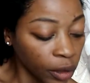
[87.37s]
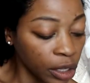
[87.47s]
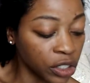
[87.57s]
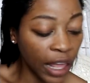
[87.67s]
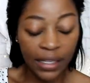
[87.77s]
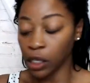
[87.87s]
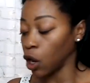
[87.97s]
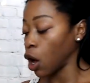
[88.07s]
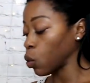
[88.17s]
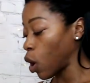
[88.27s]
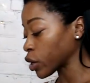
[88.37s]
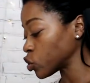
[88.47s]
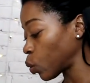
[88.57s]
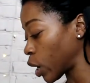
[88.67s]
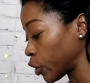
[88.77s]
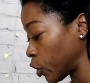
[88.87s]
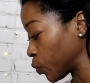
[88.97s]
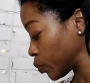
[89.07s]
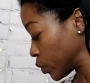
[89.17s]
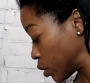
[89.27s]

So that's a long walk to water.